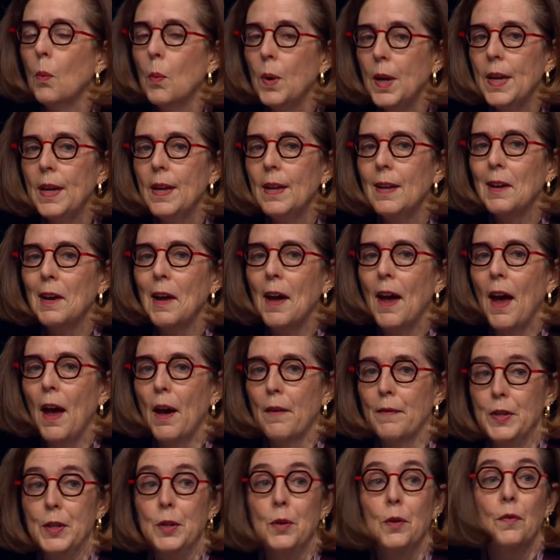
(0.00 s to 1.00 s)
We
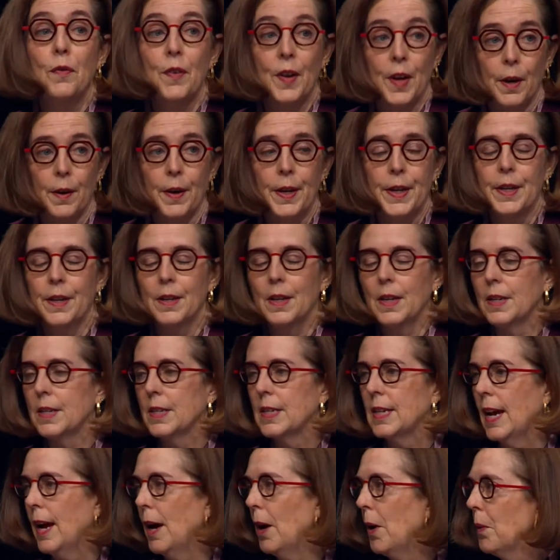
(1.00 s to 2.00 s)
have a new variant
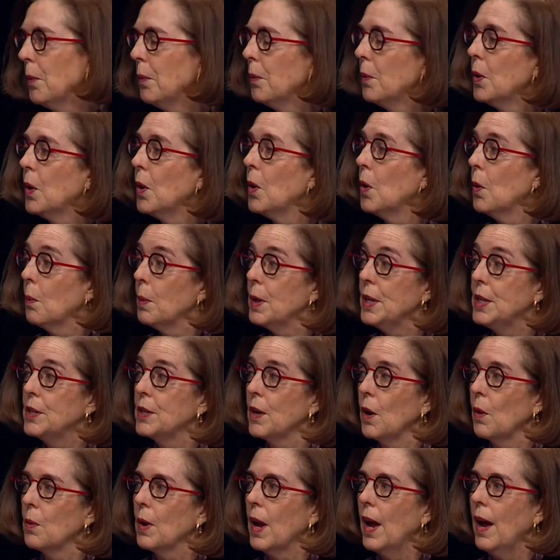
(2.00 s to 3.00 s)
in town. We
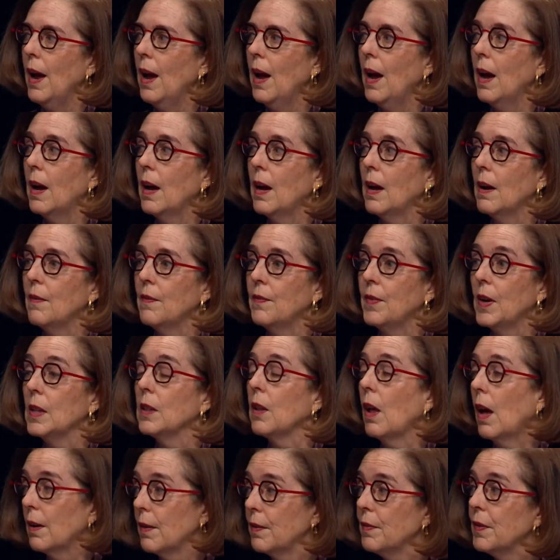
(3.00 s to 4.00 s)
don't have a
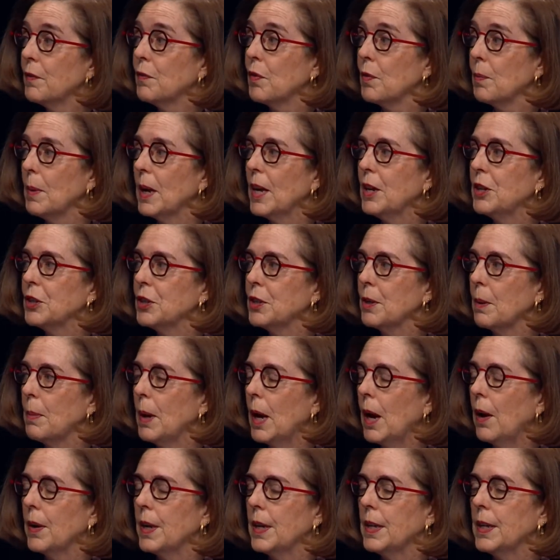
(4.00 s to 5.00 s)
lot of information
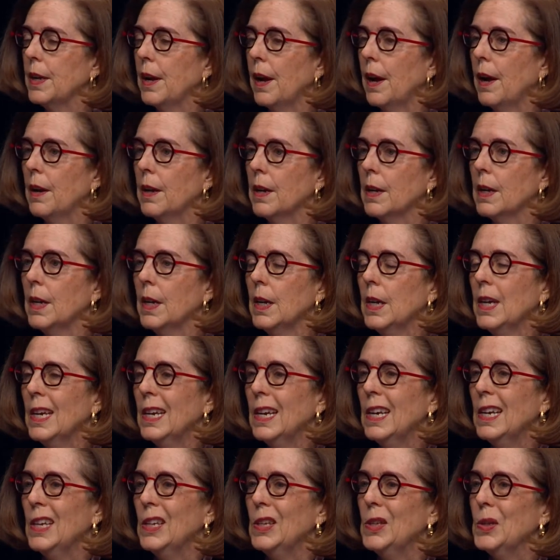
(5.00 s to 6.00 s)
about it yet.
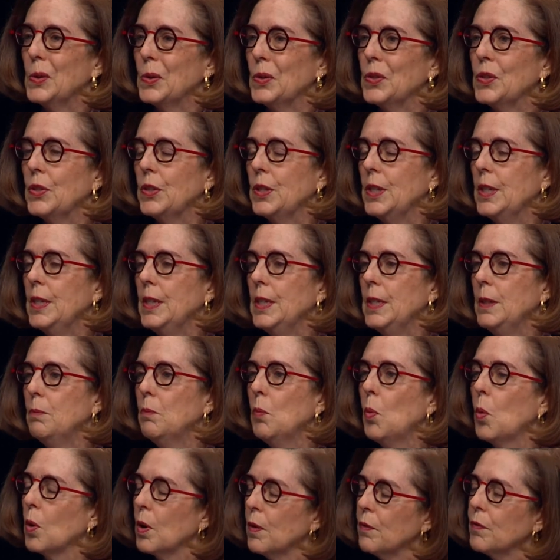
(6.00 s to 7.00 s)
You'll see
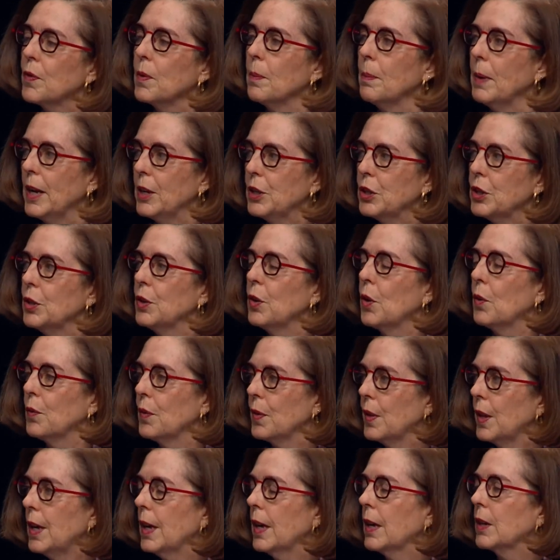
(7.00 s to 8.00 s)
more information
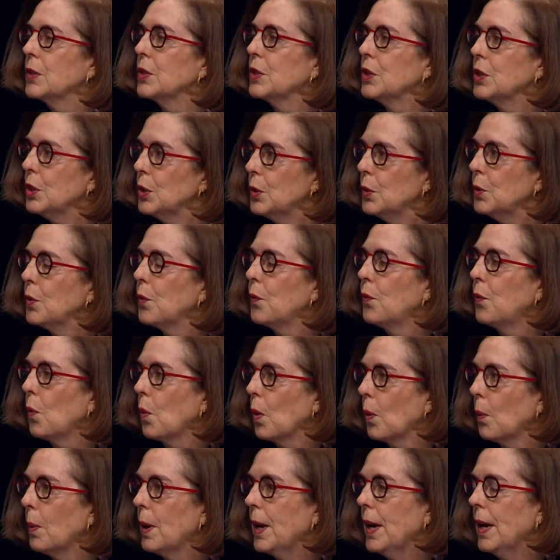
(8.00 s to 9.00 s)
over the next 2 to
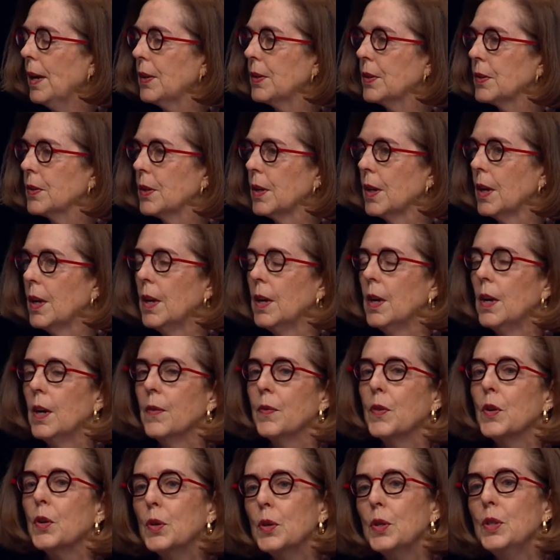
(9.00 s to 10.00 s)
4 weeks.
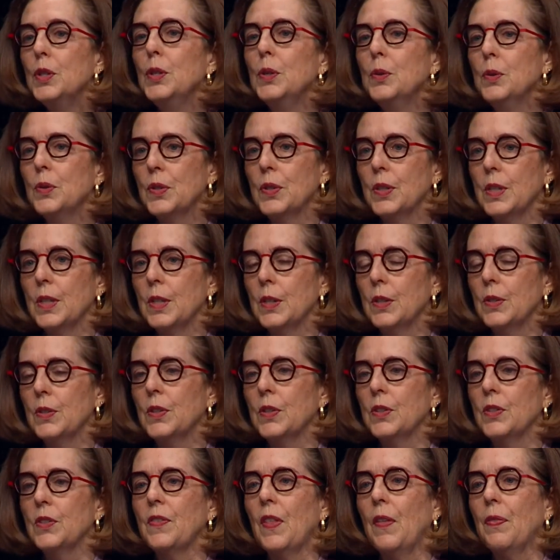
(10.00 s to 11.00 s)
The good news
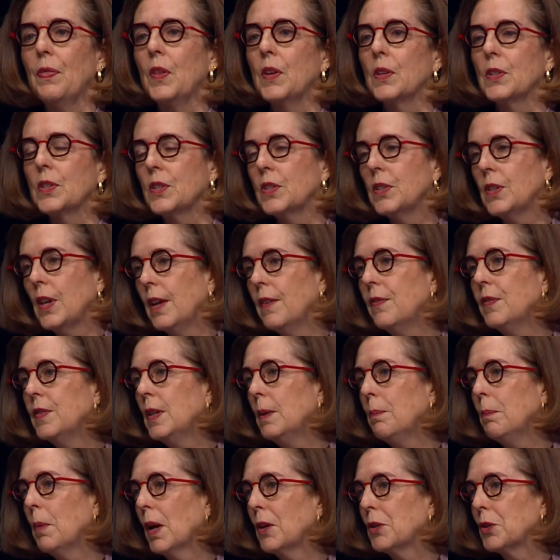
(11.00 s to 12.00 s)
is that the
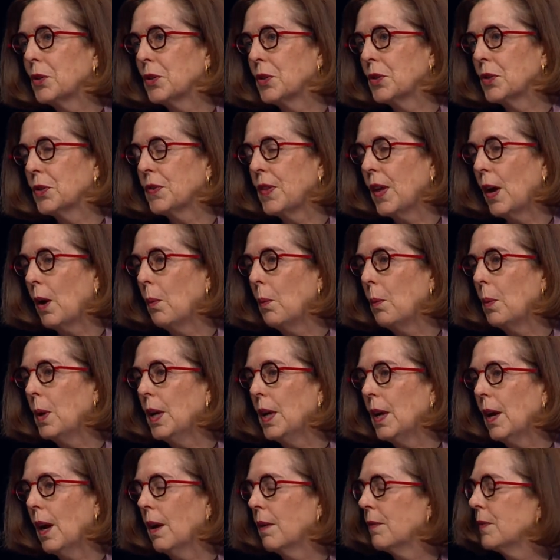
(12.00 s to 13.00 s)
safety measures that
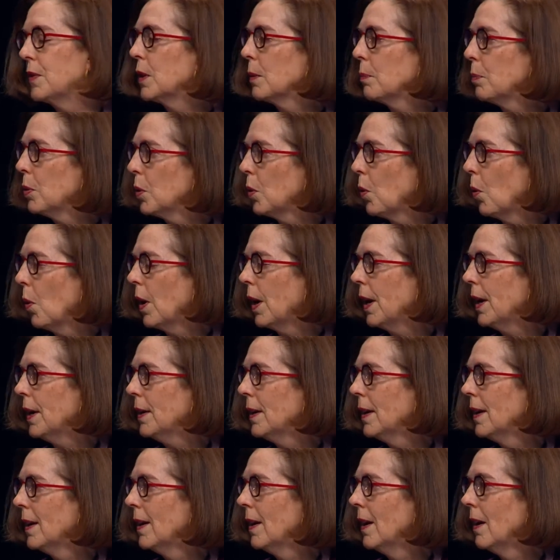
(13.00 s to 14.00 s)
we have
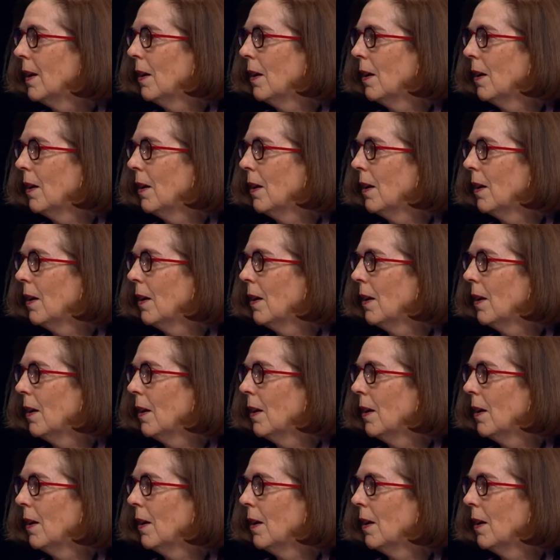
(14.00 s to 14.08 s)
deployed